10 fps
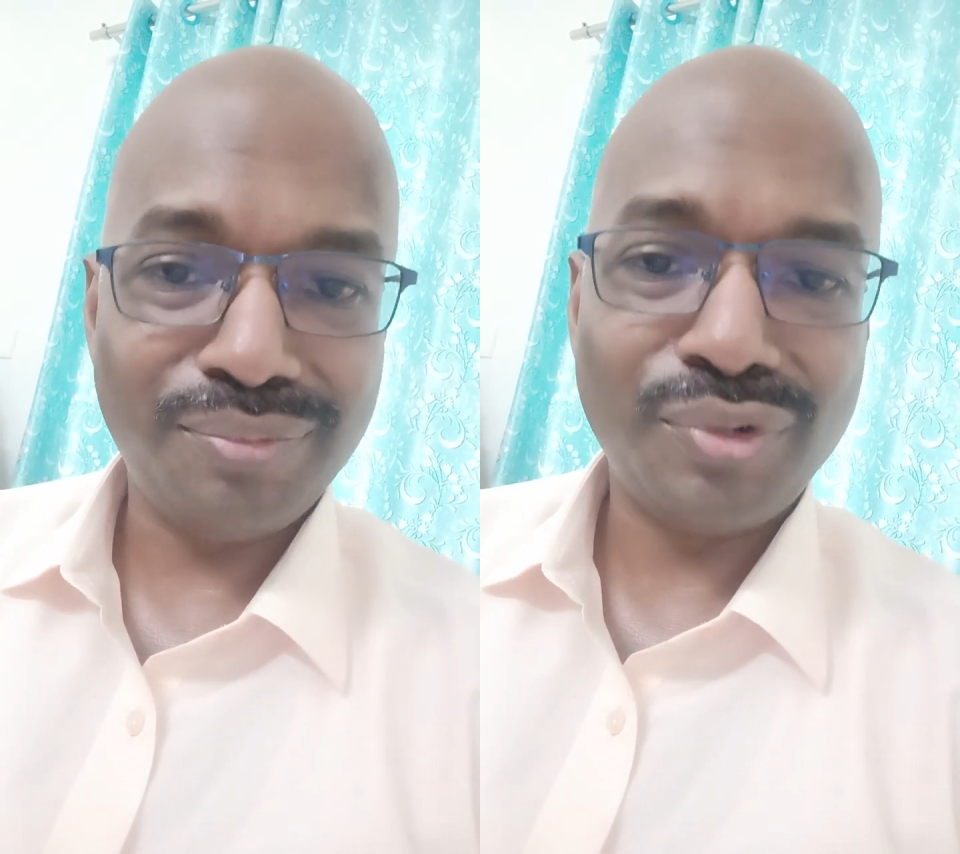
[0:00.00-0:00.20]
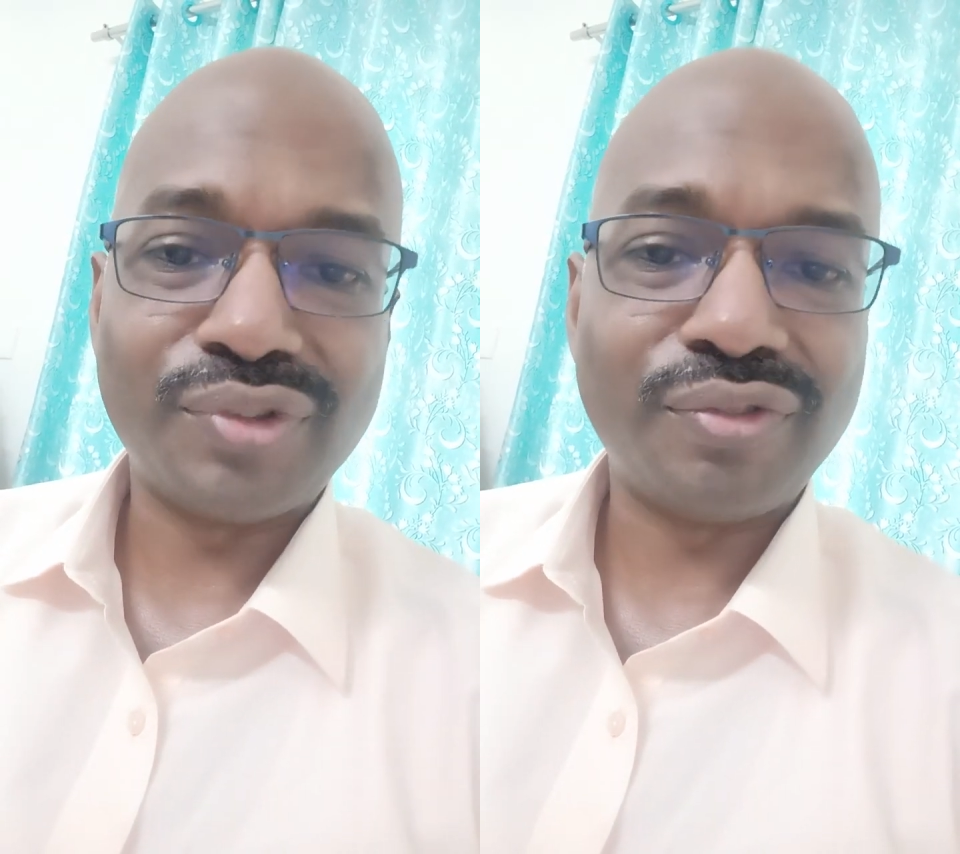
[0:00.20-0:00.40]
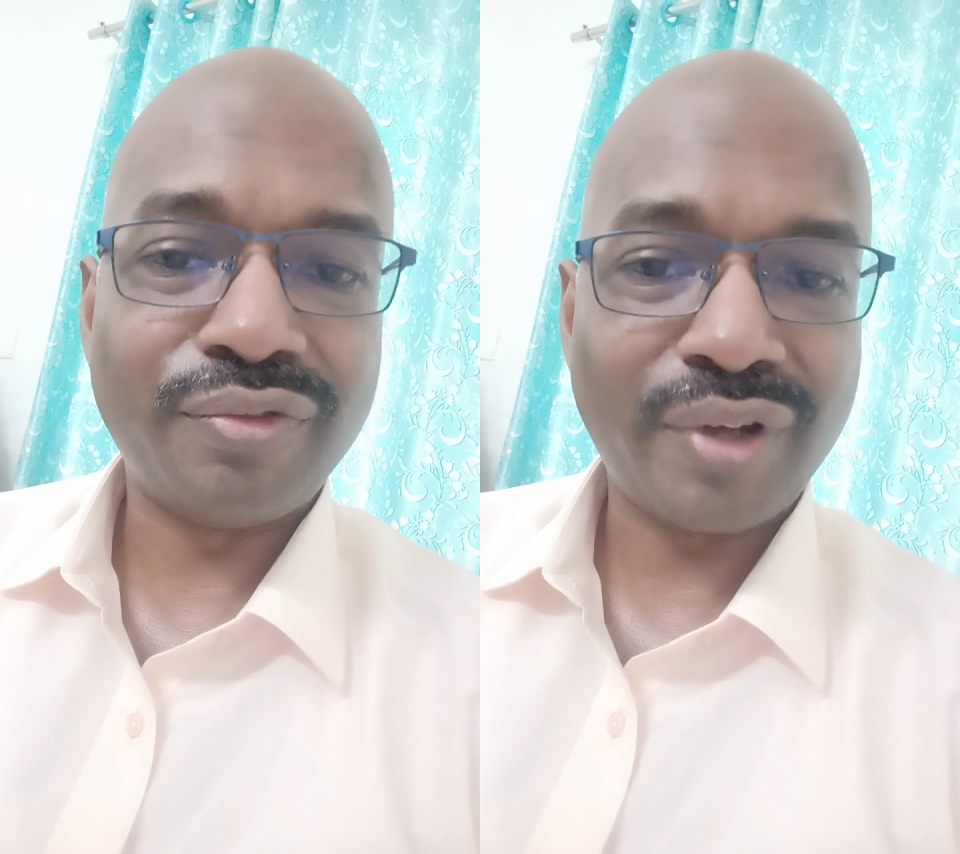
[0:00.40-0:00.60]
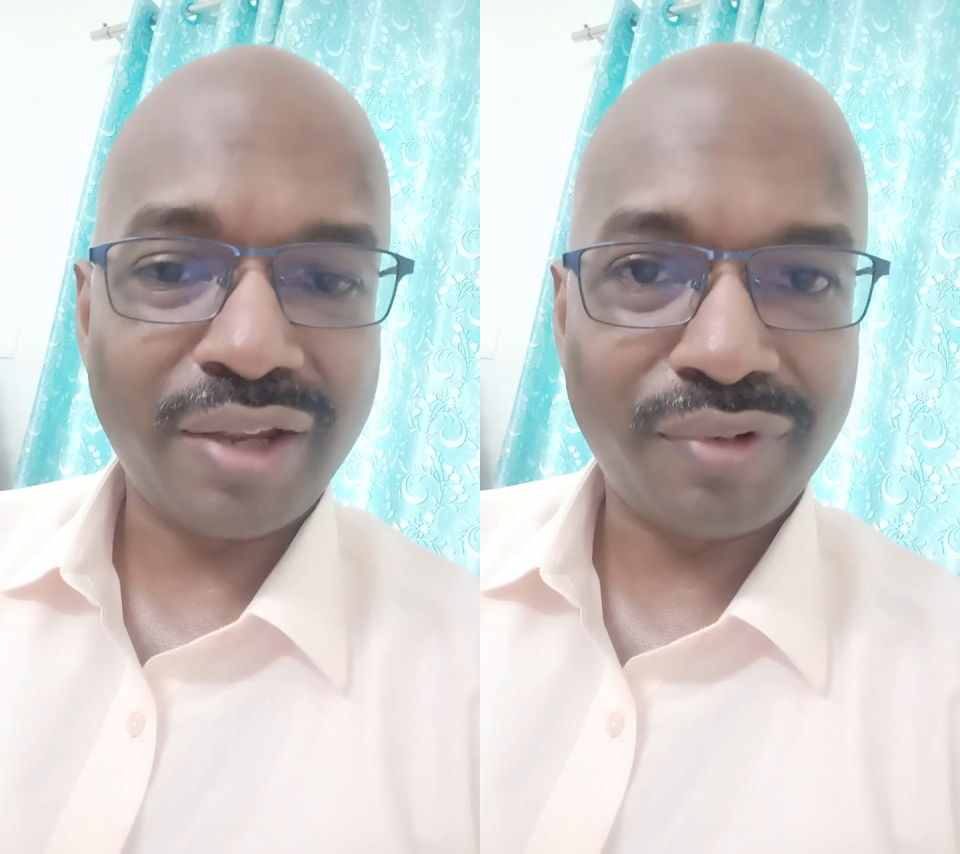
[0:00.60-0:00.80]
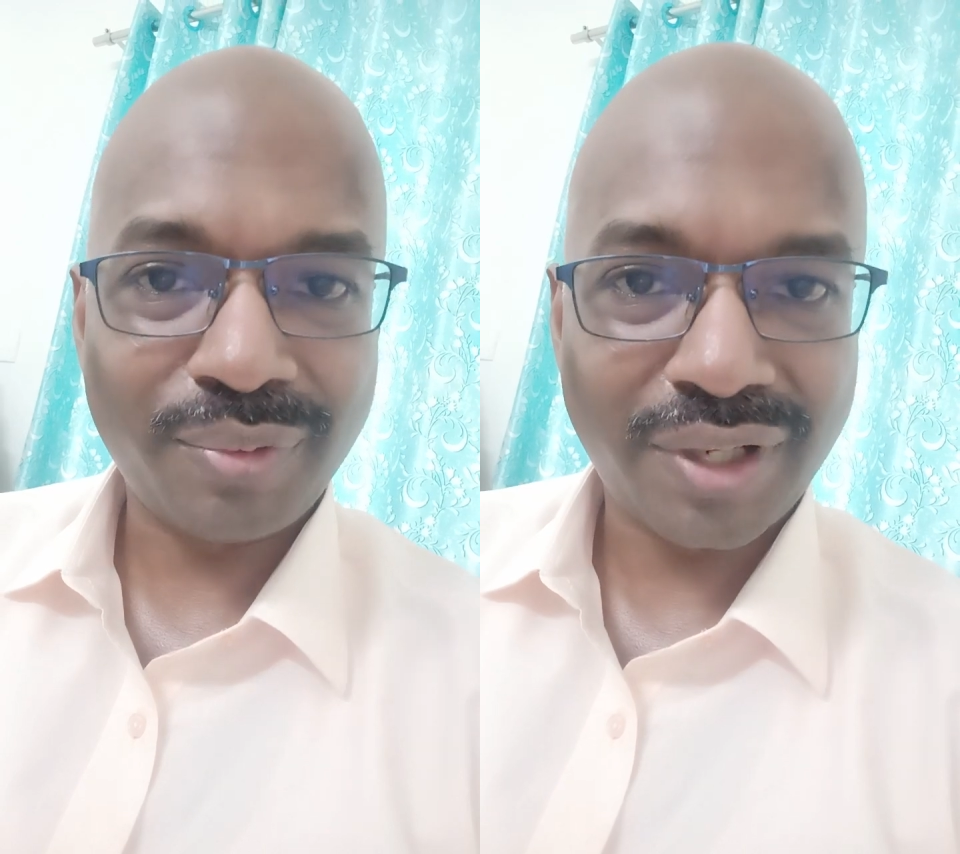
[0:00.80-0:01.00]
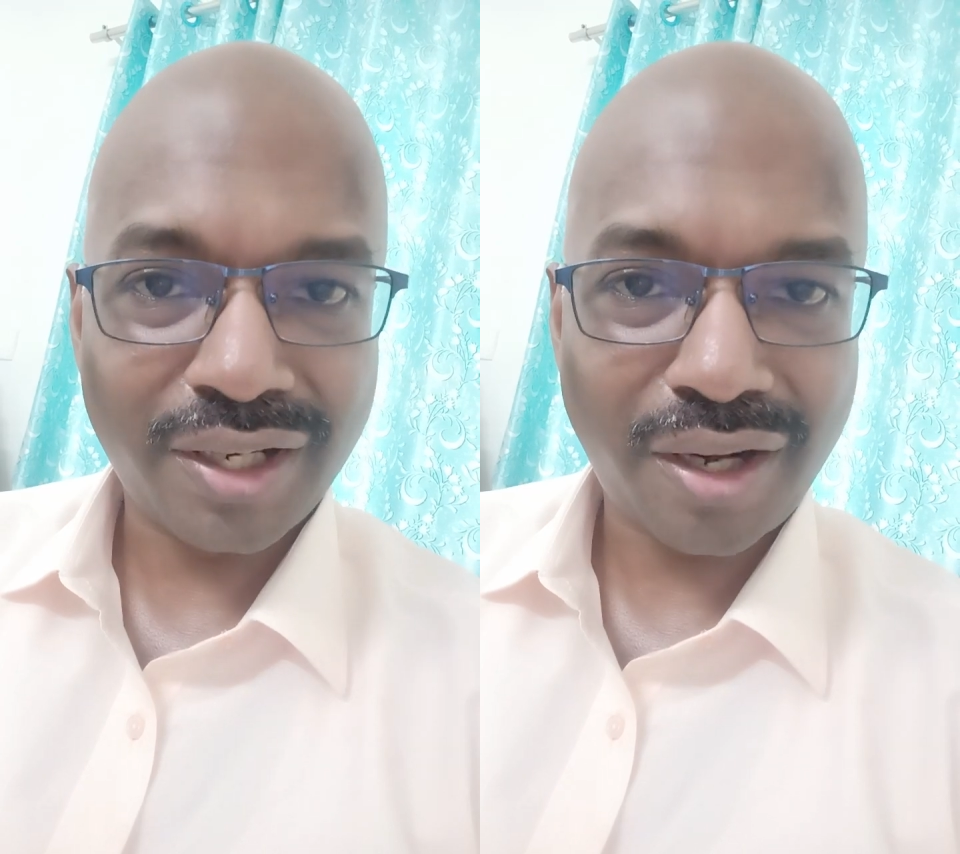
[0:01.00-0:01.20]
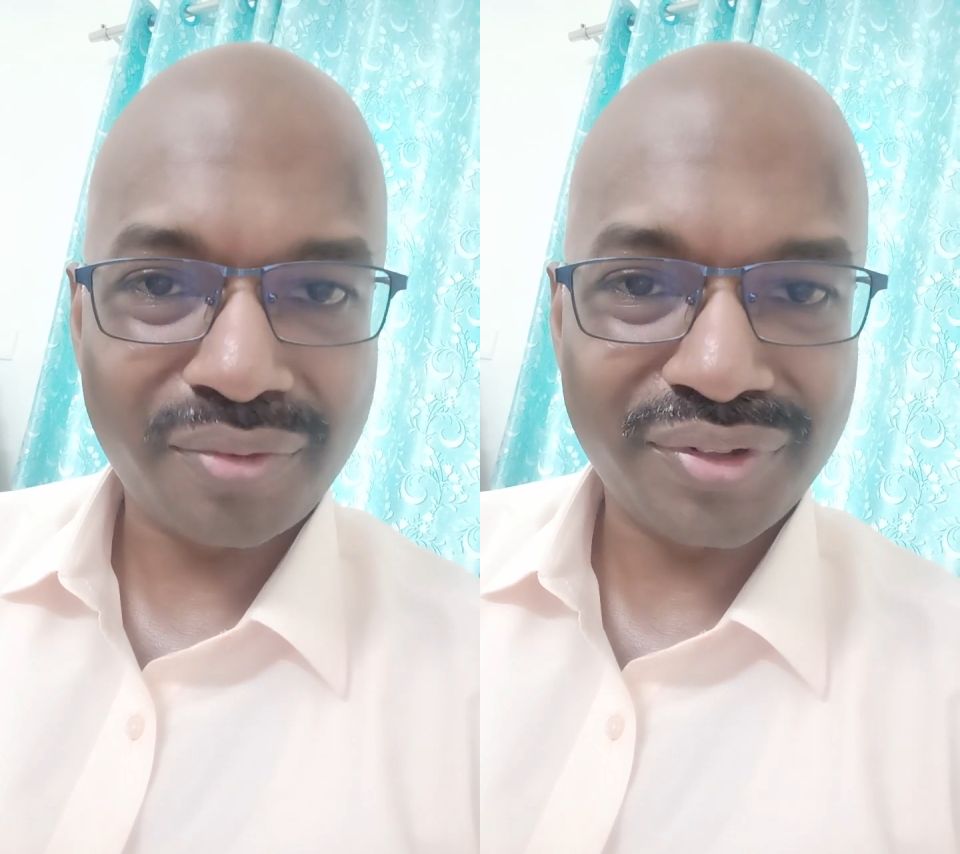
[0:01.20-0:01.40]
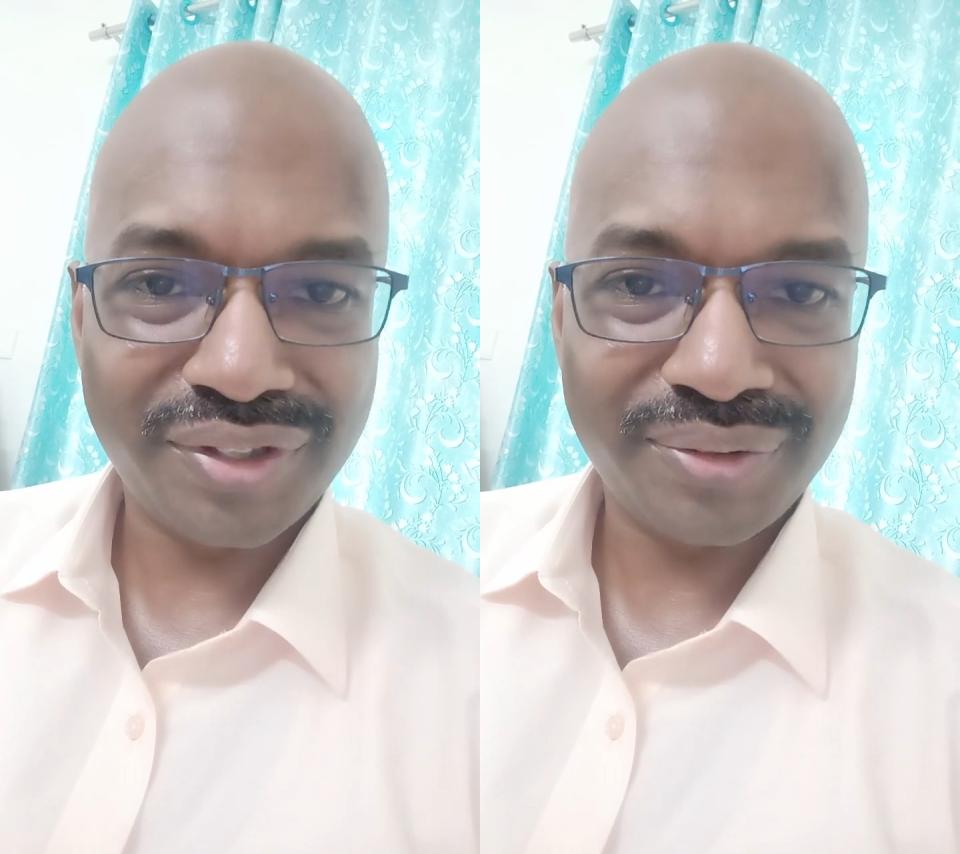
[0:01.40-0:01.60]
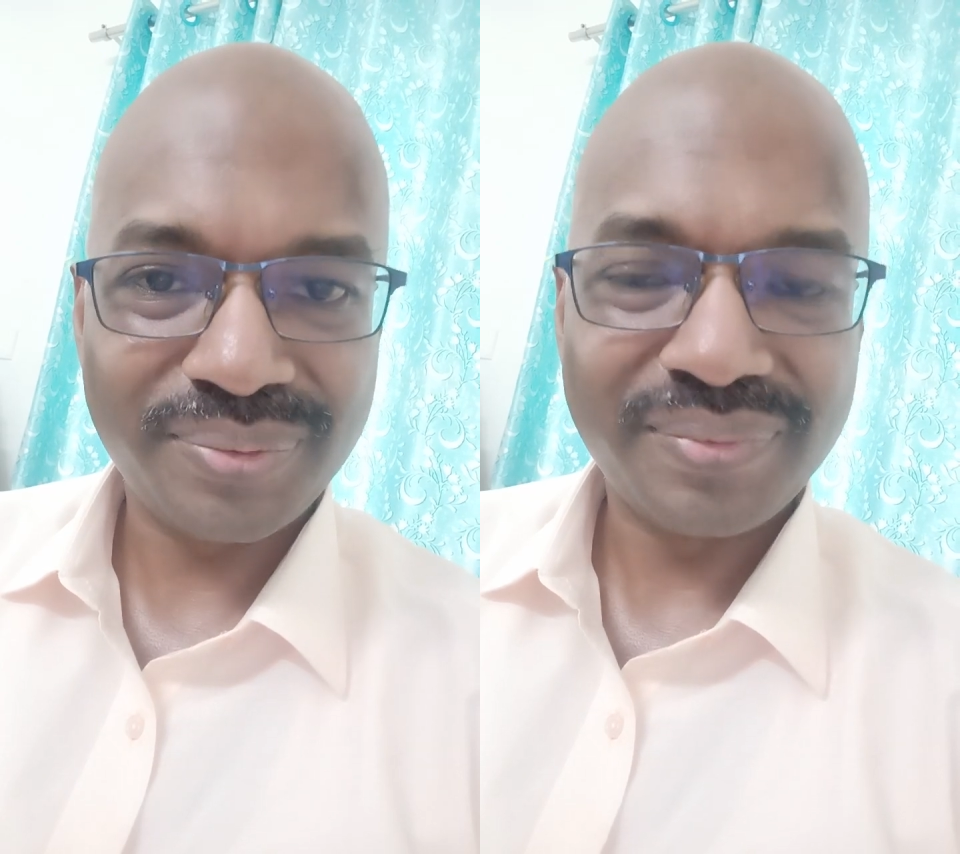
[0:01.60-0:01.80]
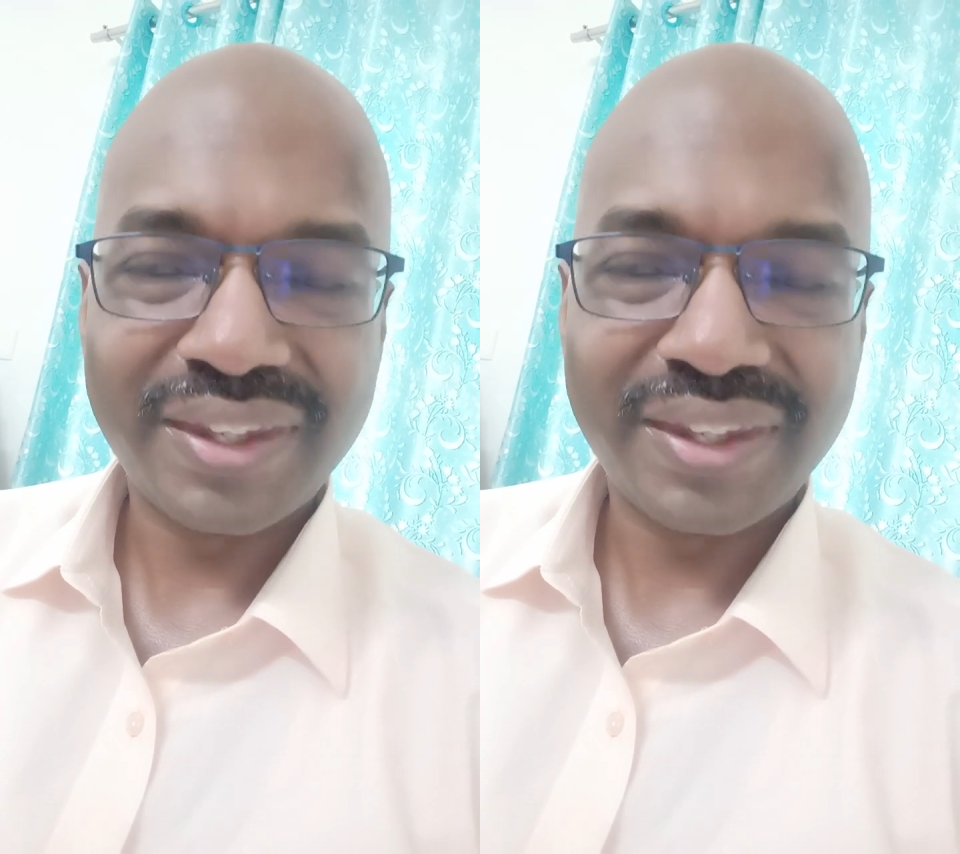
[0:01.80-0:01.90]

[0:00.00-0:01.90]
useful for everyone around you.